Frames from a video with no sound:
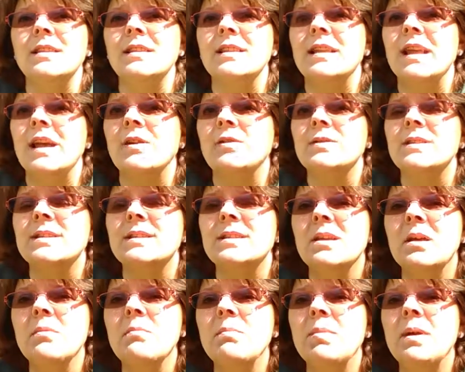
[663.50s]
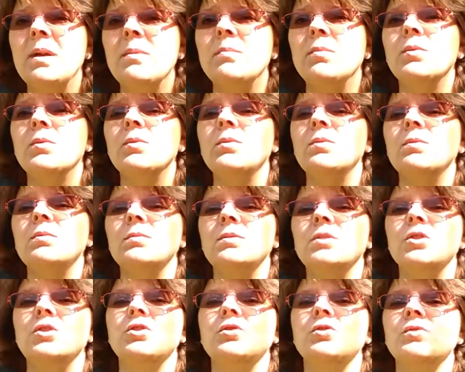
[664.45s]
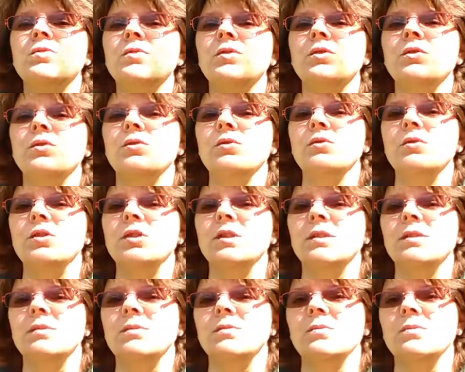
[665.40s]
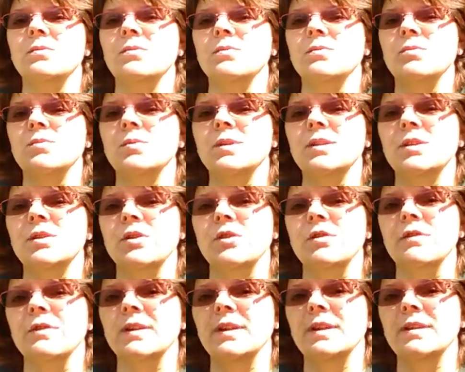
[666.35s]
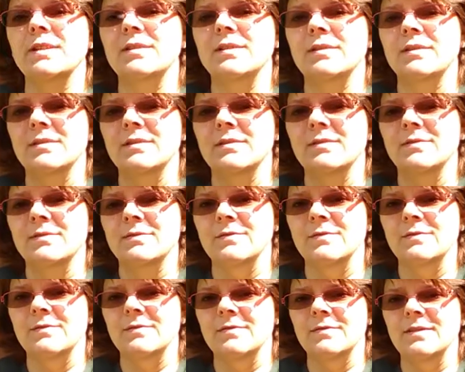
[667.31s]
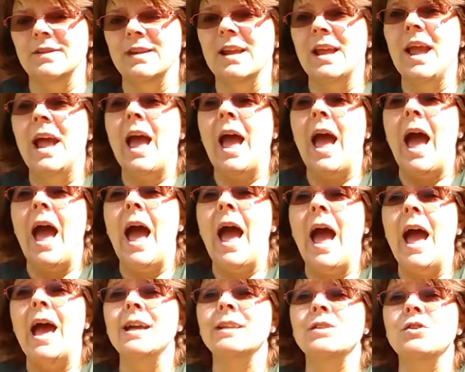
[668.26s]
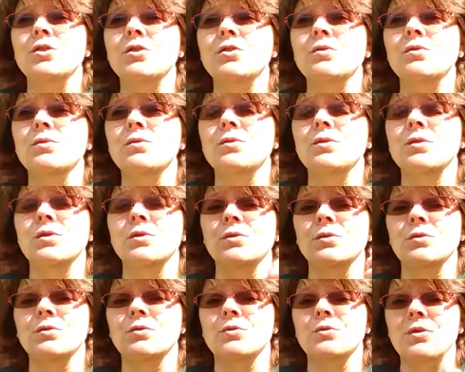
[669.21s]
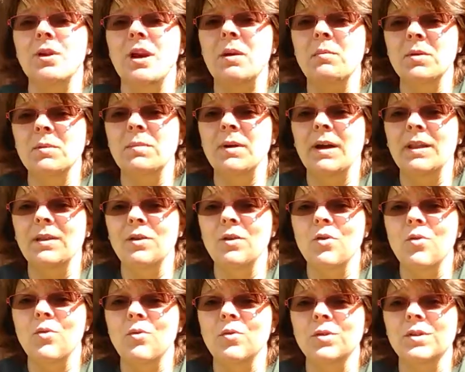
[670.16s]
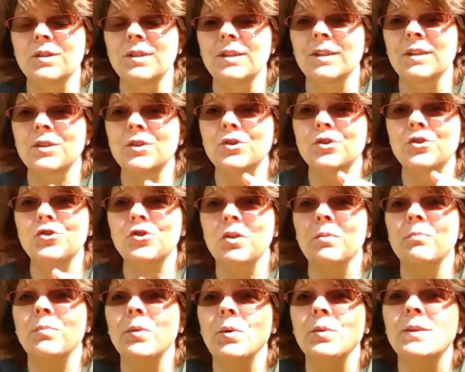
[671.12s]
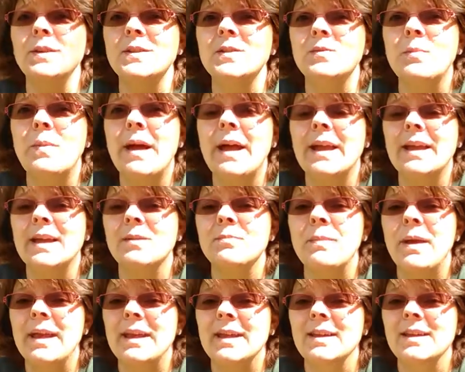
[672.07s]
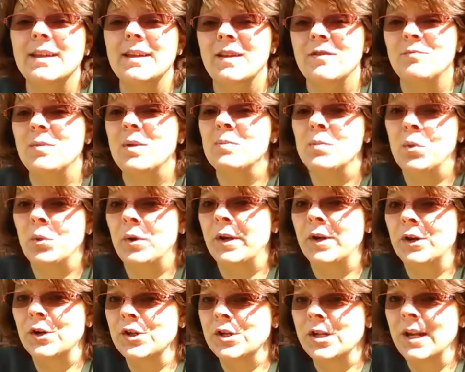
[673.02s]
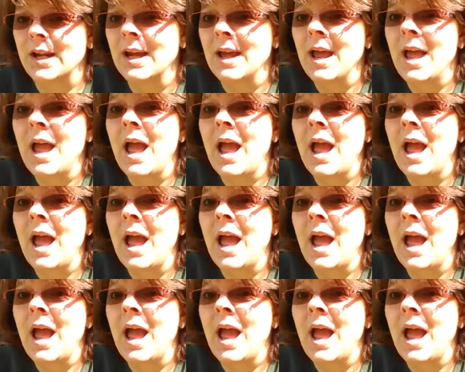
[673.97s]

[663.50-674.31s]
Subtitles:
now some people choose to just reserve it. I choose to grab it by the horns and jump on its back and make it give me more energy.